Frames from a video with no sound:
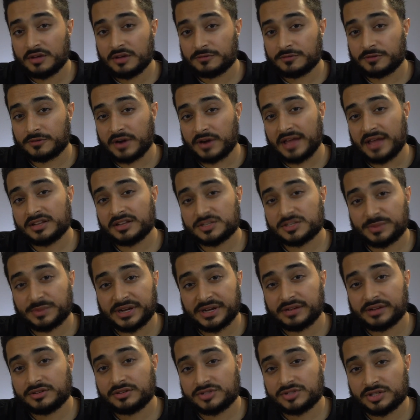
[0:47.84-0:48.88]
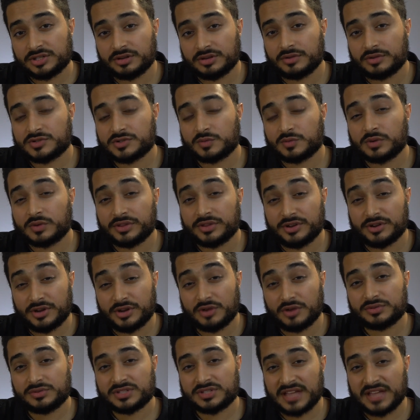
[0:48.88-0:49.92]
Feralis biology notes were
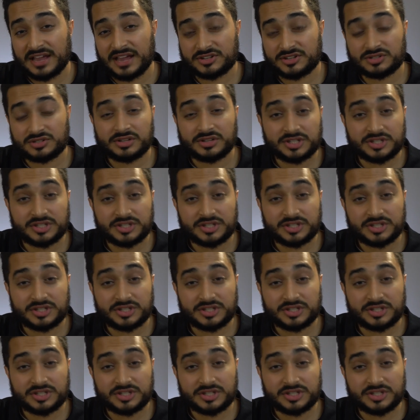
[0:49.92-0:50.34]
notes actually